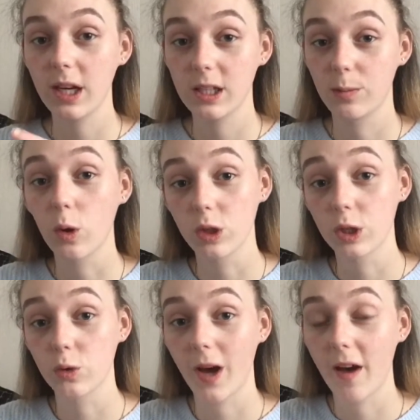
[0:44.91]
it's because
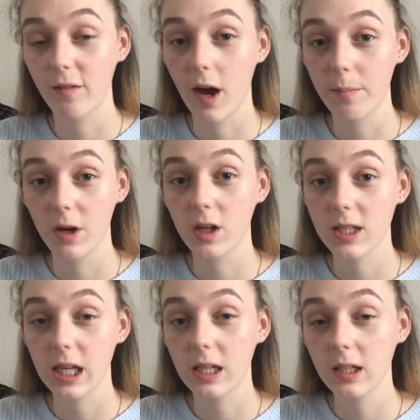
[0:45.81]
I do have a mirror
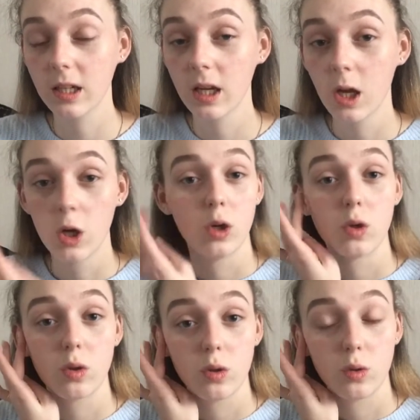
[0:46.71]
sitting,
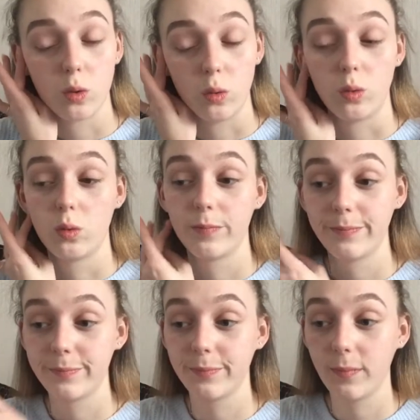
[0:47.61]
so
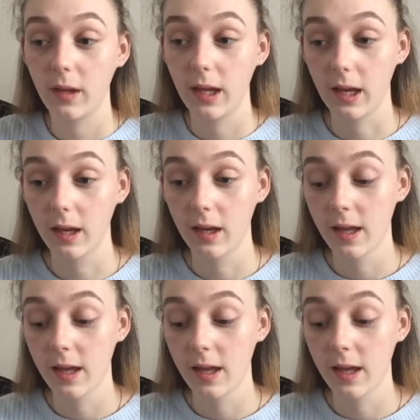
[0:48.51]
yeah.